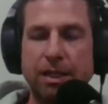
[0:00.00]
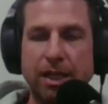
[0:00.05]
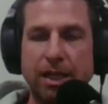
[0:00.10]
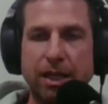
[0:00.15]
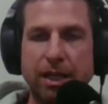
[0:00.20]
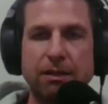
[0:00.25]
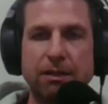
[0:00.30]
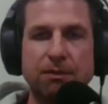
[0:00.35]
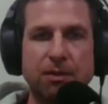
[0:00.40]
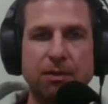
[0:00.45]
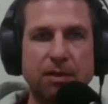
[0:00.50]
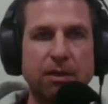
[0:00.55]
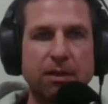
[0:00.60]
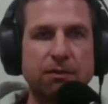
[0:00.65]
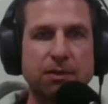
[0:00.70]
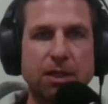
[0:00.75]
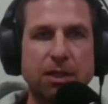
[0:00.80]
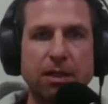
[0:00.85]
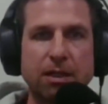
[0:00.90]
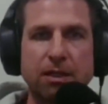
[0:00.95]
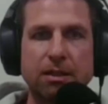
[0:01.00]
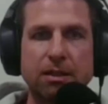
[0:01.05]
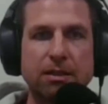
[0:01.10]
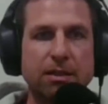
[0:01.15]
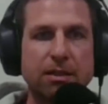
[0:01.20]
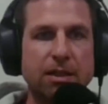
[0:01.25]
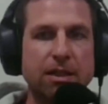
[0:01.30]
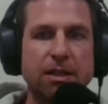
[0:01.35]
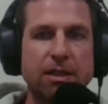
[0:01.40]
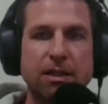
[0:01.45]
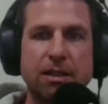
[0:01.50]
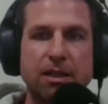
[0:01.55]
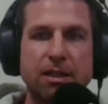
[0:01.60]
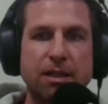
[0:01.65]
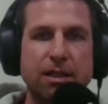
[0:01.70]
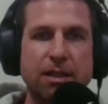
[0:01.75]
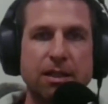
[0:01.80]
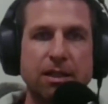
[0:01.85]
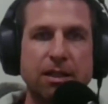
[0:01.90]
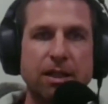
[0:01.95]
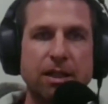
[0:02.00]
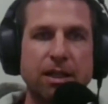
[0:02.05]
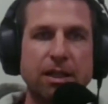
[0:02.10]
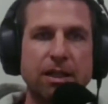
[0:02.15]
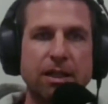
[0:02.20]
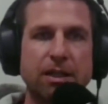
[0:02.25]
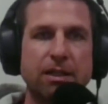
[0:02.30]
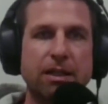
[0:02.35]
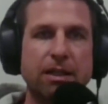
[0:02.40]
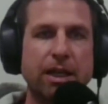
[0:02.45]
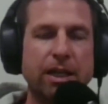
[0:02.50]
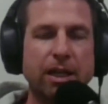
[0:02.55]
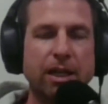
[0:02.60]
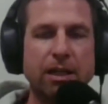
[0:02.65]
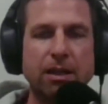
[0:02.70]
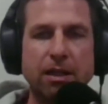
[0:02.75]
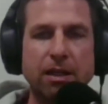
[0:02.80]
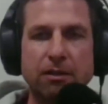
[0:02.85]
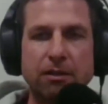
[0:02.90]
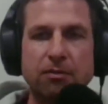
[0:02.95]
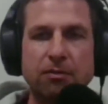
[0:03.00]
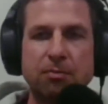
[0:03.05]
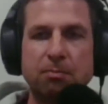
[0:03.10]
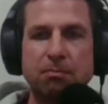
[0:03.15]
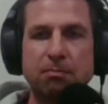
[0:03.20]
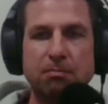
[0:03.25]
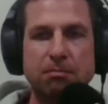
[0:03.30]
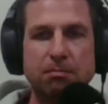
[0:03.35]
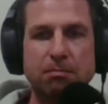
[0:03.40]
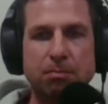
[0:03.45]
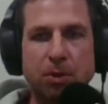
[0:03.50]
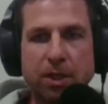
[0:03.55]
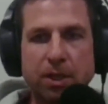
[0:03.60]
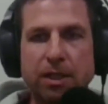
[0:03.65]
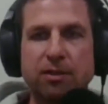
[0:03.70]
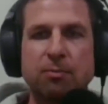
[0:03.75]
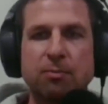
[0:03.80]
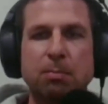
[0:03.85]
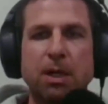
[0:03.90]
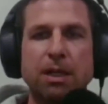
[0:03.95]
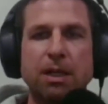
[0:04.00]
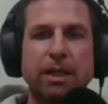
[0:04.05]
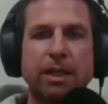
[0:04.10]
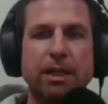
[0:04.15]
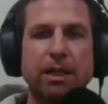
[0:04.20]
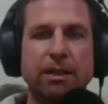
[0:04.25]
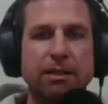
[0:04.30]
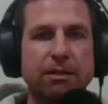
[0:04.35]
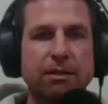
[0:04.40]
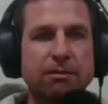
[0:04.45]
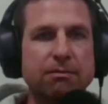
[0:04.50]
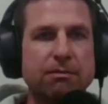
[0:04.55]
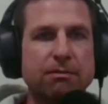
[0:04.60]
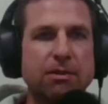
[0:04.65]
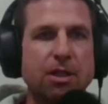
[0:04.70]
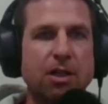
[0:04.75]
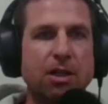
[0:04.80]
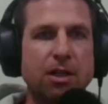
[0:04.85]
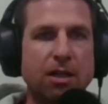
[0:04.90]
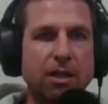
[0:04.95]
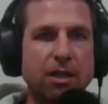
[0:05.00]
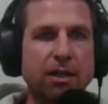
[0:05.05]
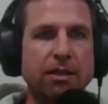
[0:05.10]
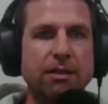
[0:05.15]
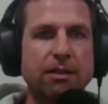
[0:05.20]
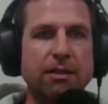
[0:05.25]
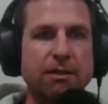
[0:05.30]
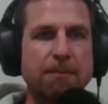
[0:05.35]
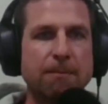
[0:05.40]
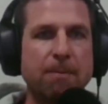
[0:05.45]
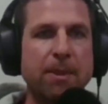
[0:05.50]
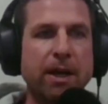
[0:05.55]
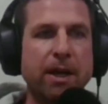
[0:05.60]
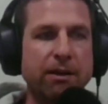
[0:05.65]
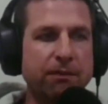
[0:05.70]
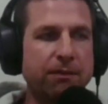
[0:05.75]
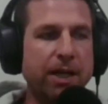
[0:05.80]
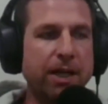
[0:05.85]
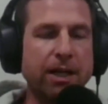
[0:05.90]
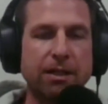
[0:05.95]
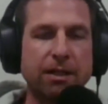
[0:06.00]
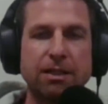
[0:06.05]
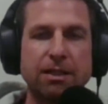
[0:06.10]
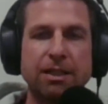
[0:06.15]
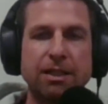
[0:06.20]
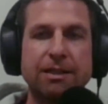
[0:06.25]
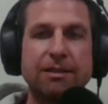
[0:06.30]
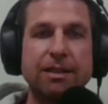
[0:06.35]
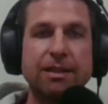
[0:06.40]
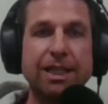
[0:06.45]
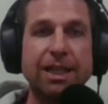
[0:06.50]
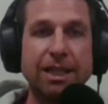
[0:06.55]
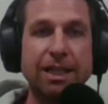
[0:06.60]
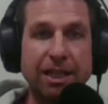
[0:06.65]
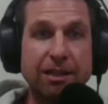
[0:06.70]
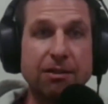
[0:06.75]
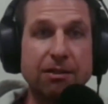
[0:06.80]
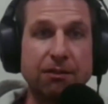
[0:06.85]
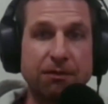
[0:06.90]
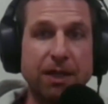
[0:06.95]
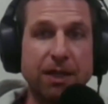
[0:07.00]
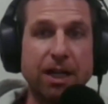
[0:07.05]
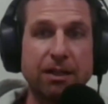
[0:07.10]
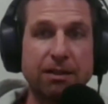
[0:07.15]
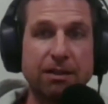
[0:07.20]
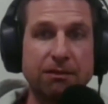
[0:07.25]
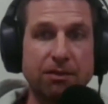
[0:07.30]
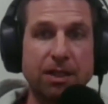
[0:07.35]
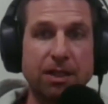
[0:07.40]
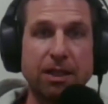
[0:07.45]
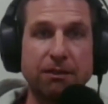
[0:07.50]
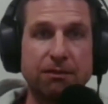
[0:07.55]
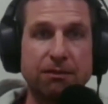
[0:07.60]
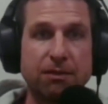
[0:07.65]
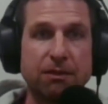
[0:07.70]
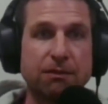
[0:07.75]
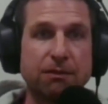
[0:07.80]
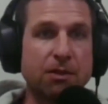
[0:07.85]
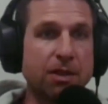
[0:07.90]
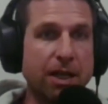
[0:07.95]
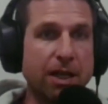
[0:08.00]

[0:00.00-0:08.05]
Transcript: negative self-talk. And I love putting a spotlight on that fact. It is a fact of life for